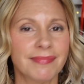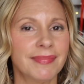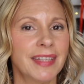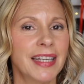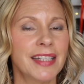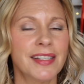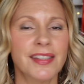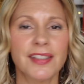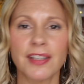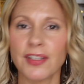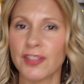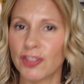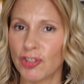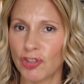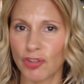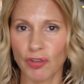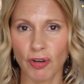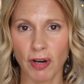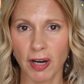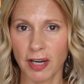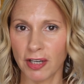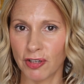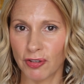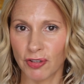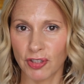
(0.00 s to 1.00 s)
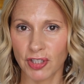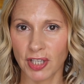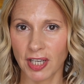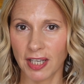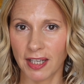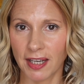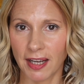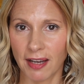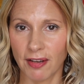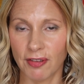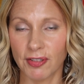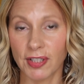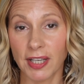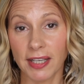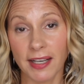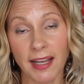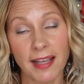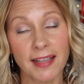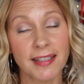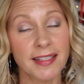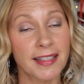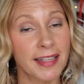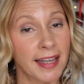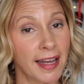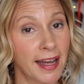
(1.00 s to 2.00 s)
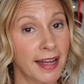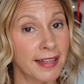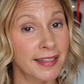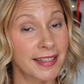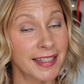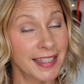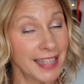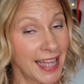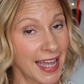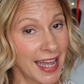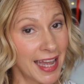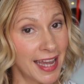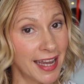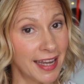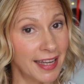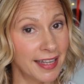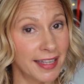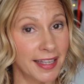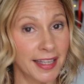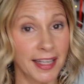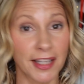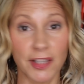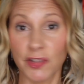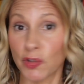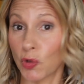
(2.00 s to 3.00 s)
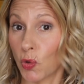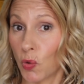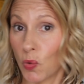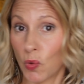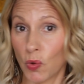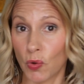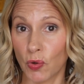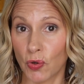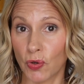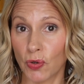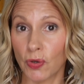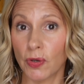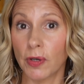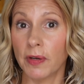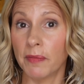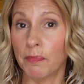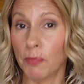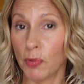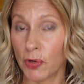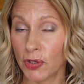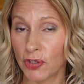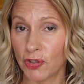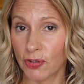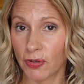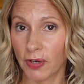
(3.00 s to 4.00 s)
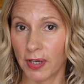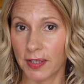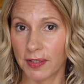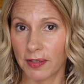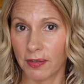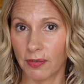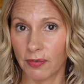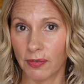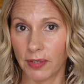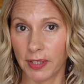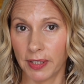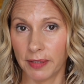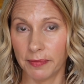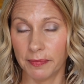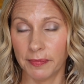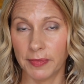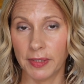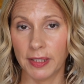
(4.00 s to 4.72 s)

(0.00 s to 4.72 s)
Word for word: it doesn't dry your skin out, and as the ads say, it's a quarter of moisturizing cream.